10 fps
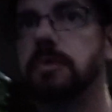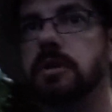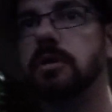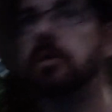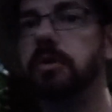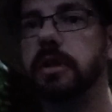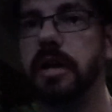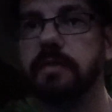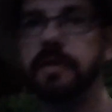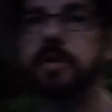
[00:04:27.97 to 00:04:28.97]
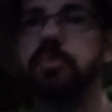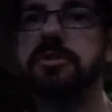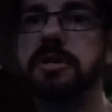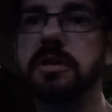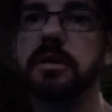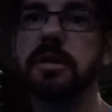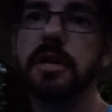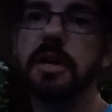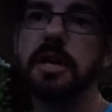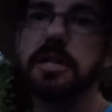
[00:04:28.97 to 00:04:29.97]
only like 50%,
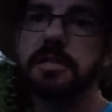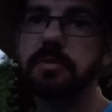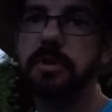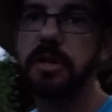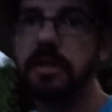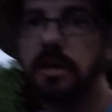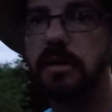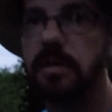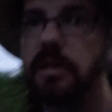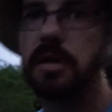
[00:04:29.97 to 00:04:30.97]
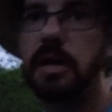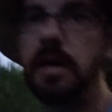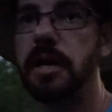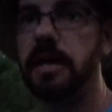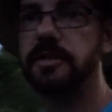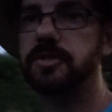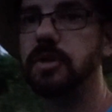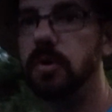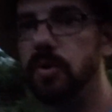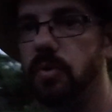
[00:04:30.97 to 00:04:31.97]
something like that.
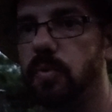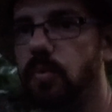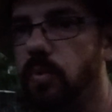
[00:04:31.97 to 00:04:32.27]
So